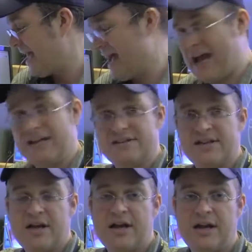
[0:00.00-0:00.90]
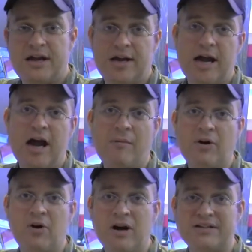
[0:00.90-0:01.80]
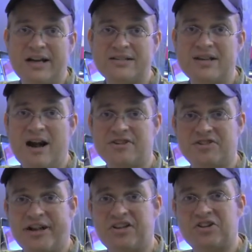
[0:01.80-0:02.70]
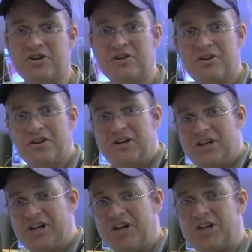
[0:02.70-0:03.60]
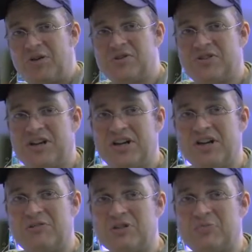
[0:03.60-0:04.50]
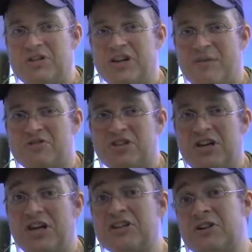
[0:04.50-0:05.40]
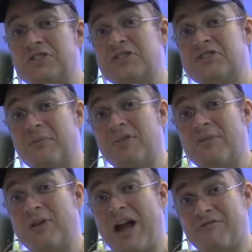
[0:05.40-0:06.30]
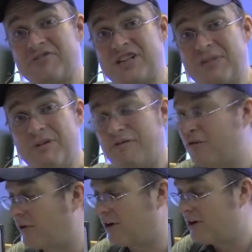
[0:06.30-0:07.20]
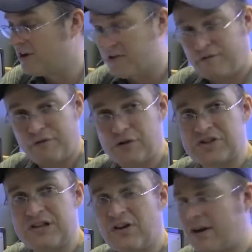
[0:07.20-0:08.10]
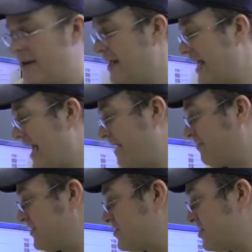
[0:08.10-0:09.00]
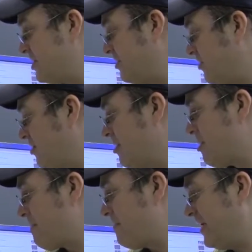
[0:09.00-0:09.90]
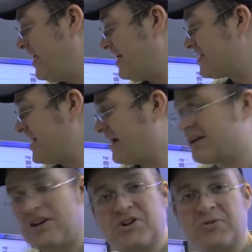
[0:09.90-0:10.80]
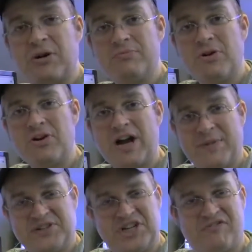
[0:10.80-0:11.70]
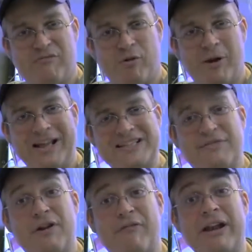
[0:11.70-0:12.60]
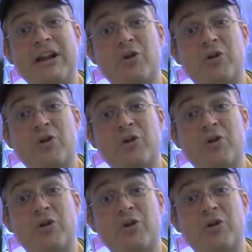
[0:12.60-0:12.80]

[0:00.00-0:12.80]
and an ARM Cortex architecture uh, using a USB Type-C is also something that we haven't seen before. First look at this new MediaTek Chromebook. I'm Sasha from Mobile Geeks. If you have any